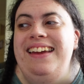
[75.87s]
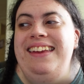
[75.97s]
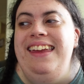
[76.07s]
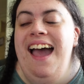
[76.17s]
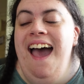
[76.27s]

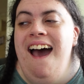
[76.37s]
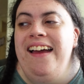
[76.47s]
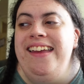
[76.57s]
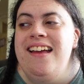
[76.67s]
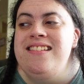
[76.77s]
Yeah,
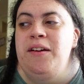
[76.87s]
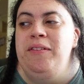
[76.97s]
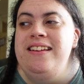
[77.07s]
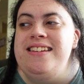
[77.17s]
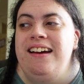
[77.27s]
I guess I'm
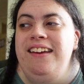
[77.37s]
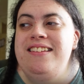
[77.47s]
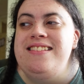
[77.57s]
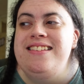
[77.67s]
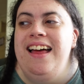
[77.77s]
going to tell you
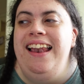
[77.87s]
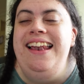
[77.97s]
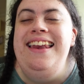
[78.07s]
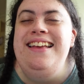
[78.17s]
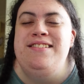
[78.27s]
a
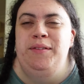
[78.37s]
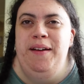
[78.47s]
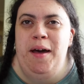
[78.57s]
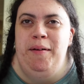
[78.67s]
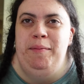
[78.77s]
little
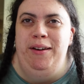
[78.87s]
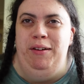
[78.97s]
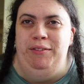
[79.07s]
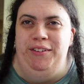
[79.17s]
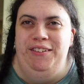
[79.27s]
bit about my
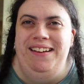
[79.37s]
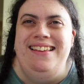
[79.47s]
novel.